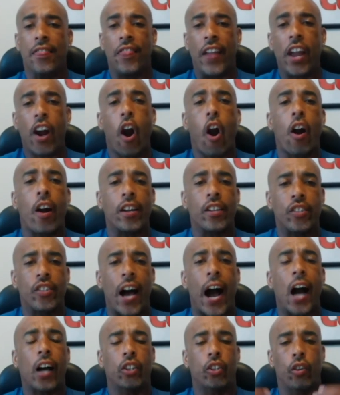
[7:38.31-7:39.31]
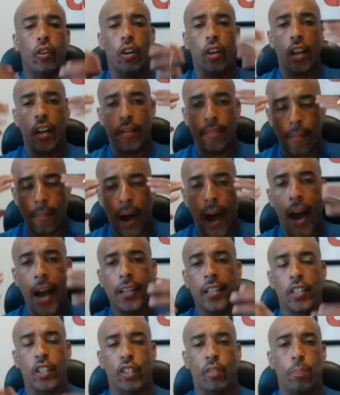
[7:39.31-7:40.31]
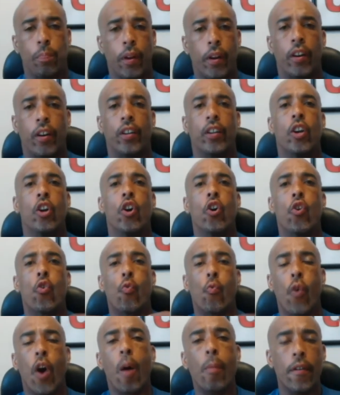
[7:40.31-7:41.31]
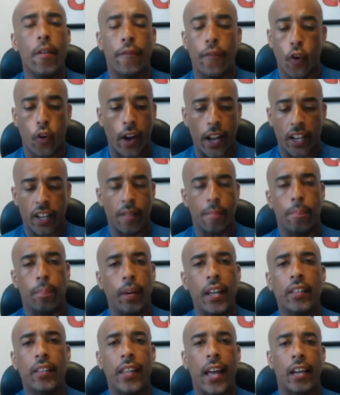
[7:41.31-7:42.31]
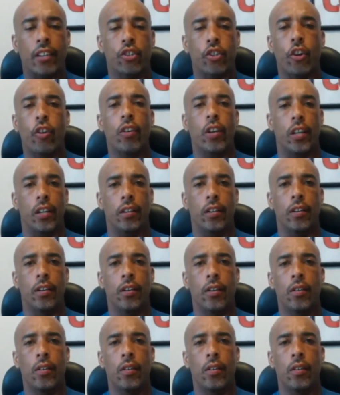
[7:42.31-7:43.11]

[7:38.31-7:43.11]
they are a doctor in mind and spirit well before they complete that journey.